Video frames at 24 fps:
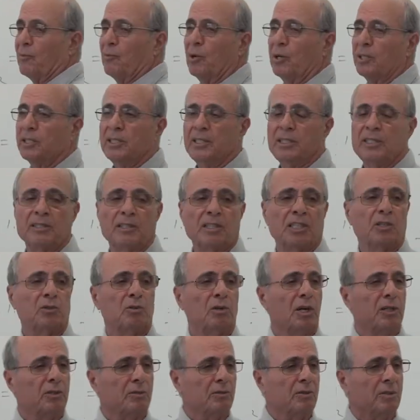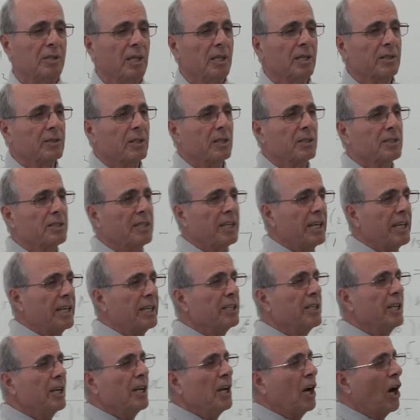1 equal to delta.
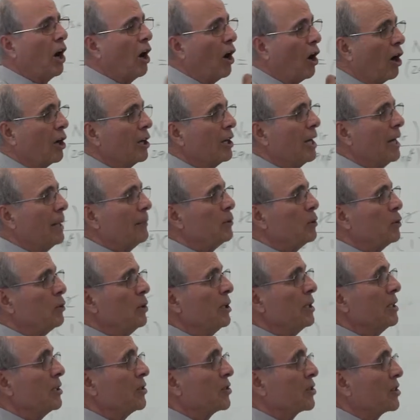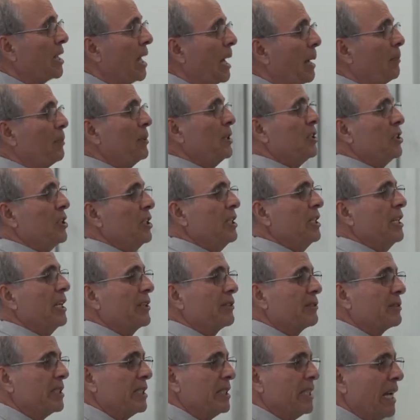There, all I'm doing is establishing a
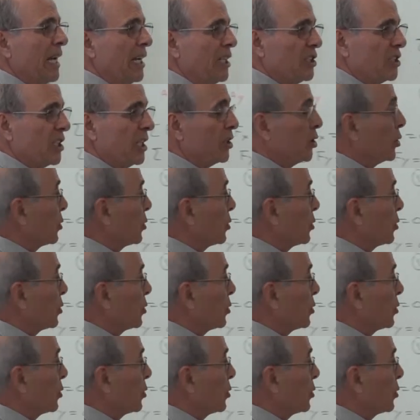relation